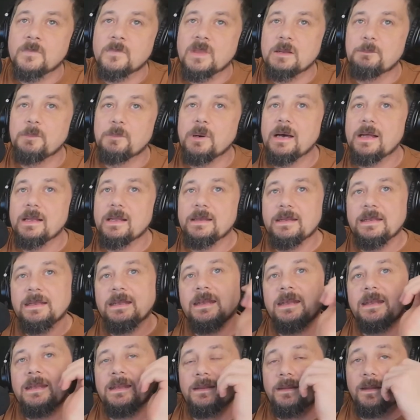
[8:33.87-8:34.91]
But
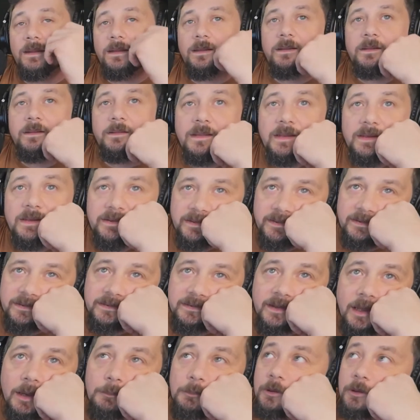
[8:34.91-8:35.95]
in the
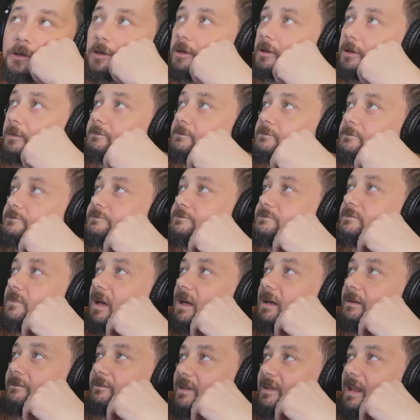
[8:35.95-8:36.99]
summer
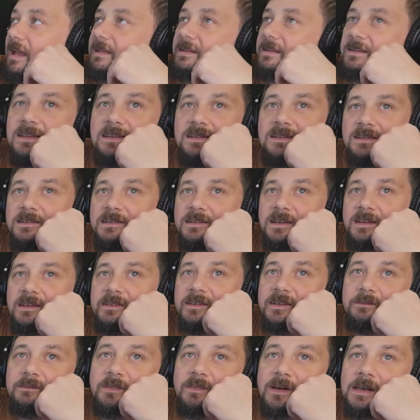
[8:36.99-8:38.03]
of
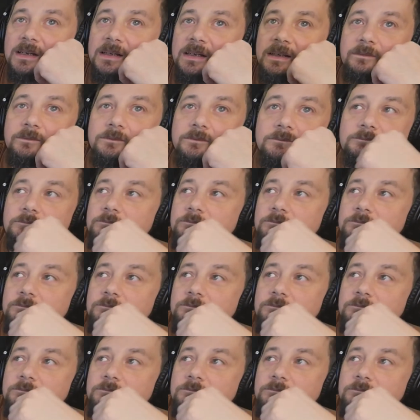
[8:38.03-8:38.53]
1965,